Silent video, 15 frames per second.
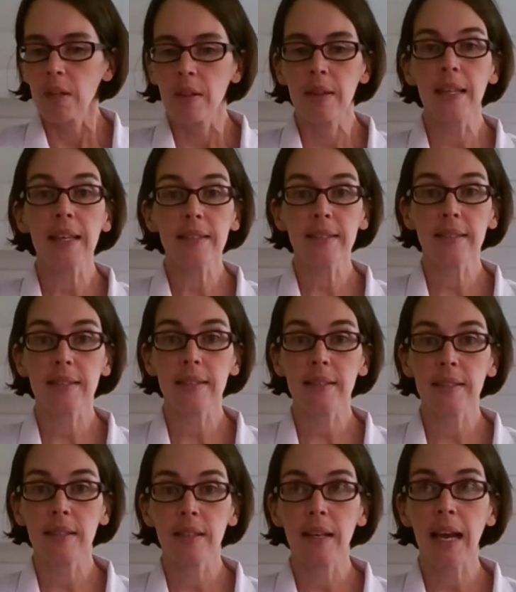This
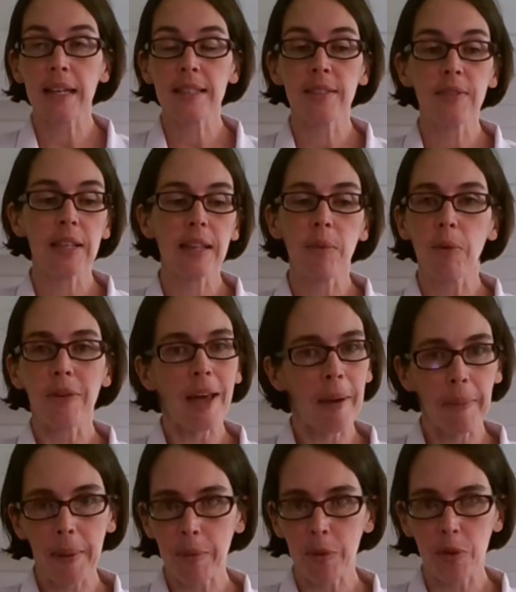activity they will
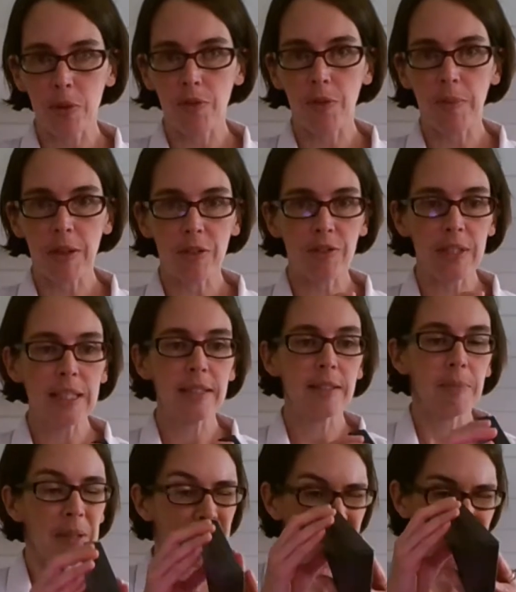not be able to do from their
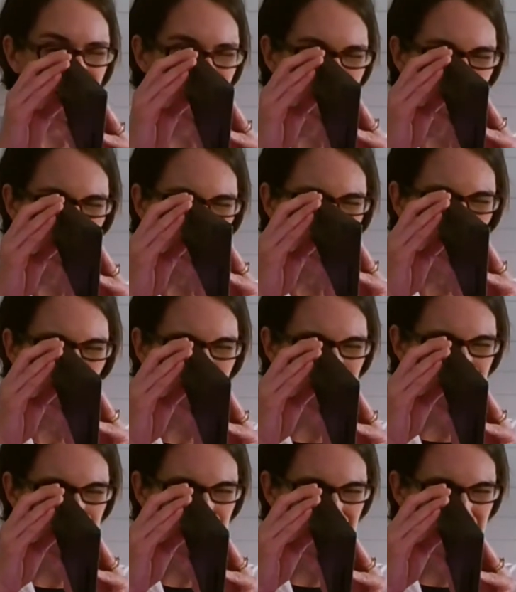seats because it's
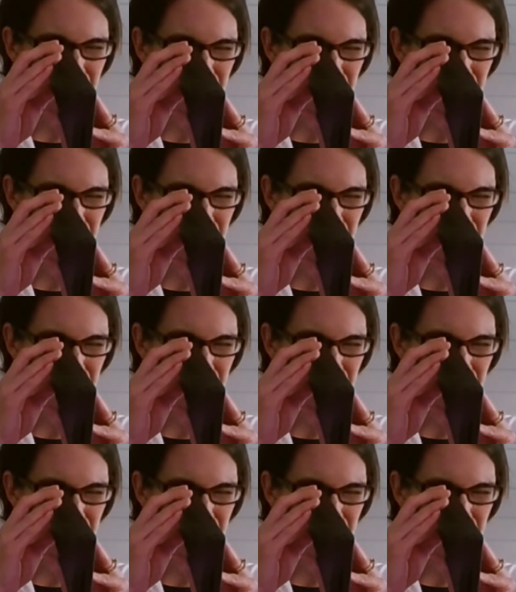important